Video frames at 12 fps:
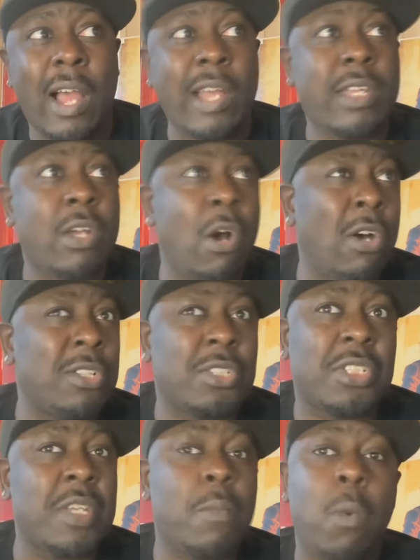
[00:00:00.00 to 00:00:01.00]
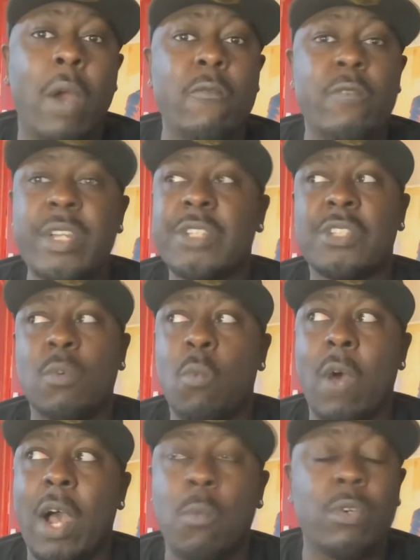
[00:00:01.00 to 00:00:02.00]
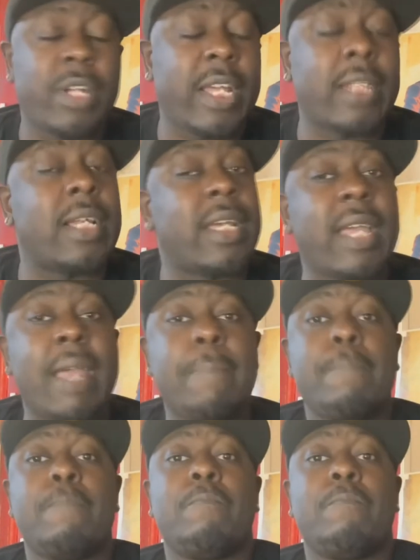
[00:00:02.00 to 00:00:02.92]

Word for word: I can't see one reason why I wouldn't get that game.